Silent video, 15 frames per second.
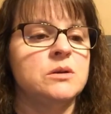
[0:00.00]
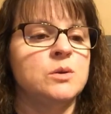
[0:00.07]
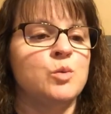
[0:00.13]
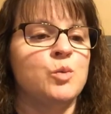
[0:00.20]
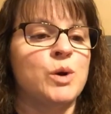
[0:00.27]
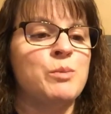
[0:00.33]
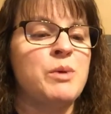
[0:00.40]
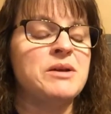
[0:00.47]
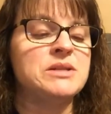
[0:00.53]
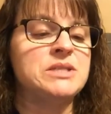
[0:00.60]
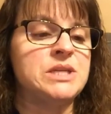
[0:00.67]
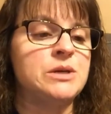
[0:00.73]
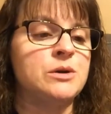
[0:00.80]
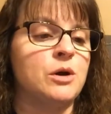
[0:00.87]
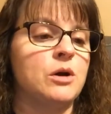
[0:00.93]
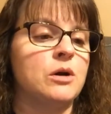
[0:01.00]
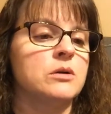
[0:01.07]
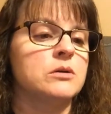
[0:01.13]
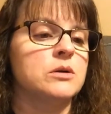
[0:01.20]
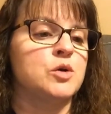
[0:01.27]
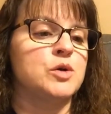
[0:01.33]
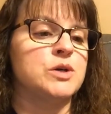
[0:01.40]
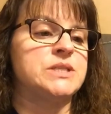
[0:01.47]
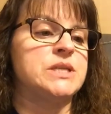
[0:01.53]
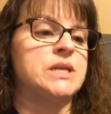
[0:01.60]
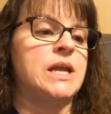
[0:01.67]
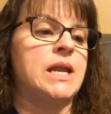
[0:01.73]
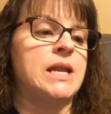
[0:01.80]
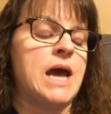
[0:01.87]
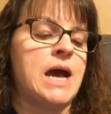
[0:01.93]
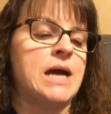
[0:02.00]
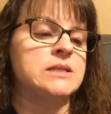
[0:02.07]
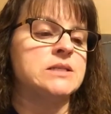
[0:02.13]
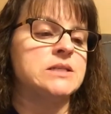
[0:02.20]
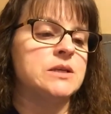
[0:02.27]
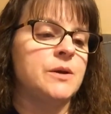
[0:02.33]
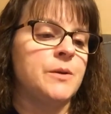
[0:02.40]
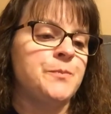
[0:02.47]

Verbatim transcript: what about dinner kristen had asked